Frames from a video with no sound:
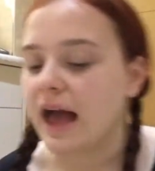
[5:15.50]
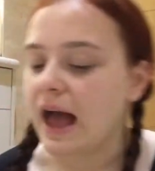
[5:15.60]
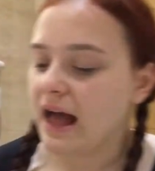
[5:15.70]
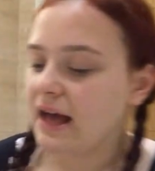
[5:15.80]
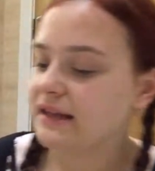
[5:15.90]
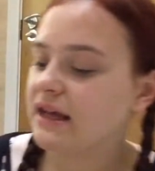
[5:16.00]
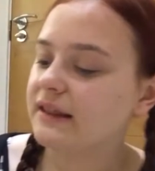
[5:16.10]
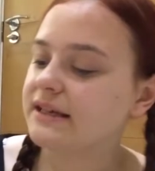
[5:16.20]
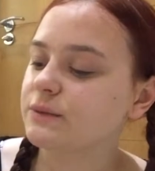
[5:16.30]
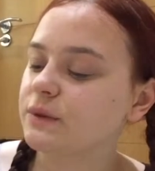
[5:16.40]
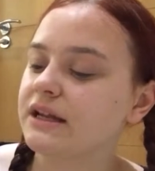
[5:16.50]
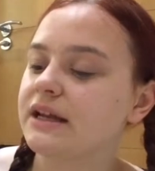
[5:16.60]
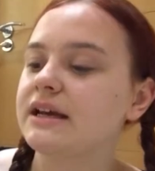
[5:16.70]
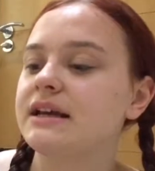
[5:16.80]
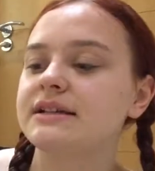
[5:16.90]
And this one
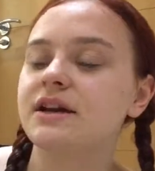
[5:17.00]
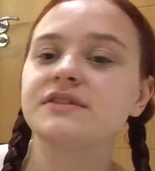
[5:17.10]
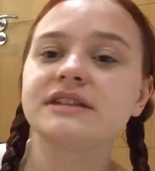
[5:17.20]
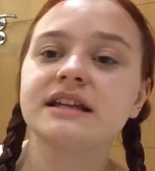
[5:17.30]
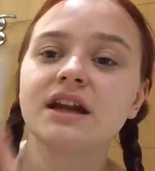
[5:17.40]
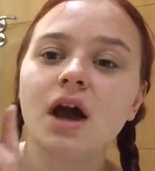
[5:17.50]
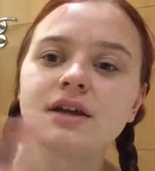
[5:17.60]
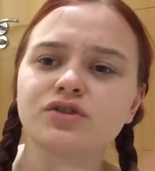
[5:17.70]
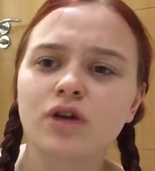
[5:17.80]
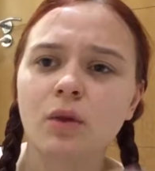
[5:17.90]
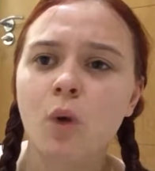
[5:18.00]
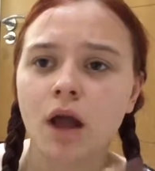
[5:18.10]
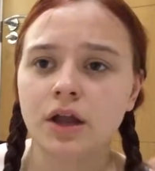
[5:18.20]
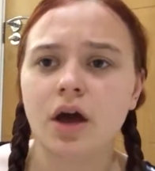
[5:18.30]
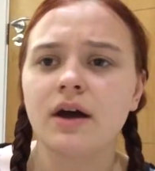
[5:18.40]
is, I've seen it, I saw it a
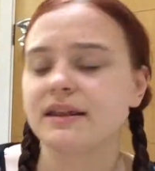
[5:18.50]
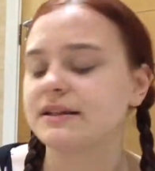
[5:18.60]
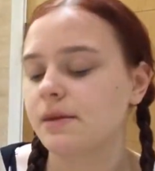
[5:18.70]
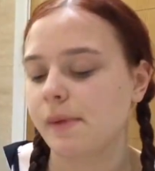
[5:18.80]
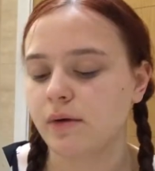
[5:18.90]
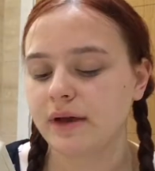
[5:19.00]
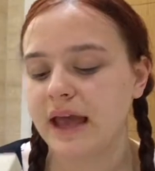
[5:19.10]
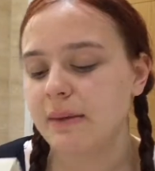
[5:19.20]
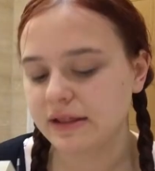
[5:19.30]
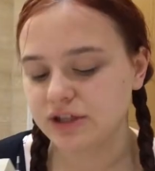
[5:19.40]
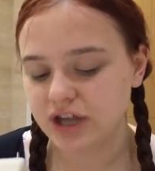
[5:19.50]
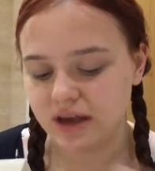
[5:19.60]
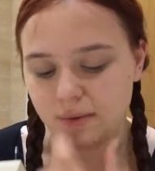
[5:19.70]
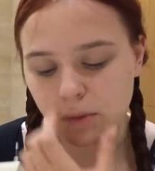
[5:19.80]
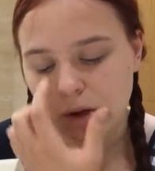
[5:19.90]
while ago, I think it's come out, it came out this
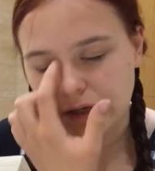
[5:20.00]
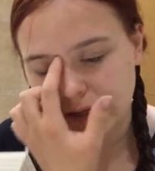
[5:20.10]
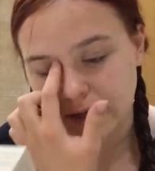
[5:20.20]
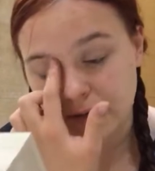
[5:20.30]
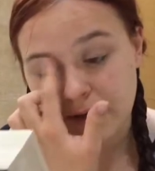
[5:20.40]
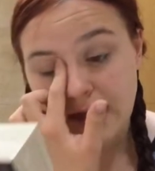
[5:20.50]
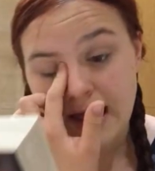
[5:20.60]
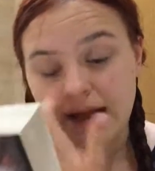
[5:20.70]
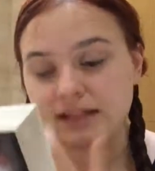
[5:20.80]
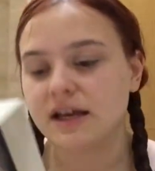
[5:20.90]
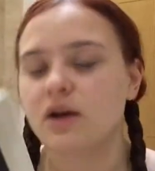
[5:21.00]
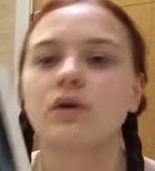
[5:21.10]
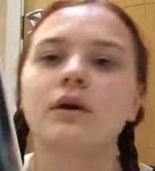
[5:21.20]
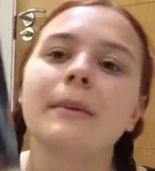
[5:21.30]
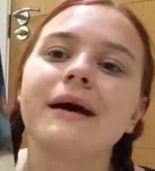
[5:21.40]
year, but a while ago. And it's like,
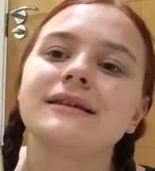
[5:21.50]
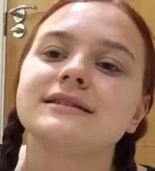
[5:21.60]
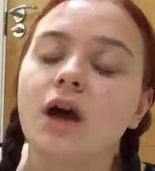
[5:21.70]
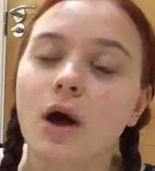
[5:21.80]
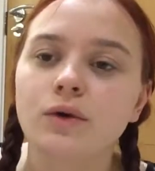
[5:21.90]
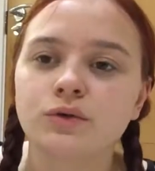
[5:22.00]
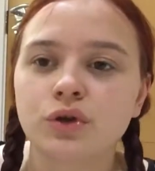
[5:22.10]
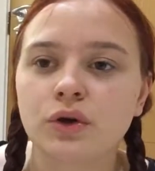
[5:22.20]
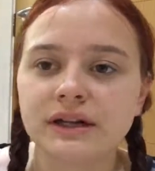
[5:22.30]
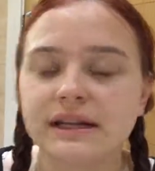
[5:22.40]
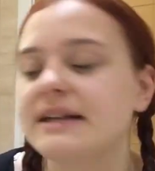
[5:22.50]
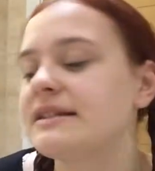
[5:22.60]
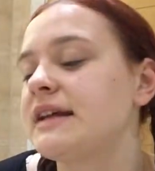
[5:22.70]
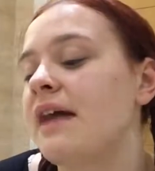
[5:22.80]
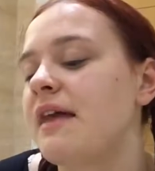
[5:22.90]
about these girls on a
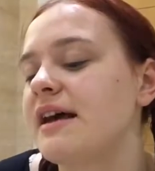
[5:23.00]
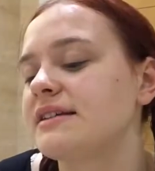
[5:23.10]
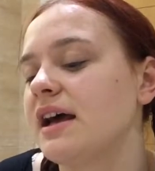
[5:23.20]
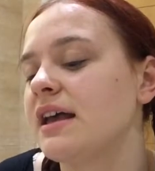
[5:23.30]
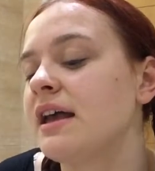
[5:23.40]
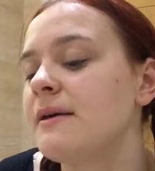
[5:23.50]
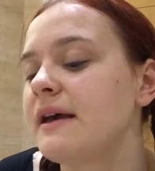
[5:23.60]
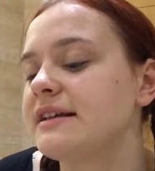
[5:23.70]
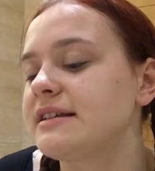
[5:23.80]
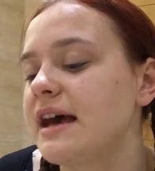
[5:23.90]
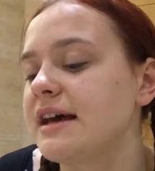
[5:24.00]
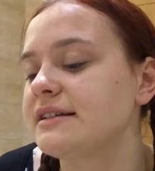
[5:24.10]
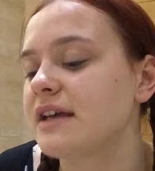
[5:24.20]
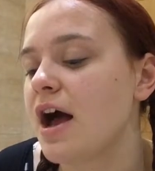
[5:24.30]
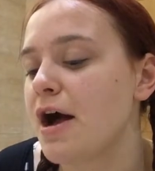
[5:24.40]
list, and there's like, it
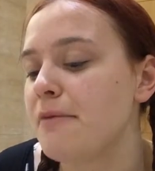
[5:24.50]
says,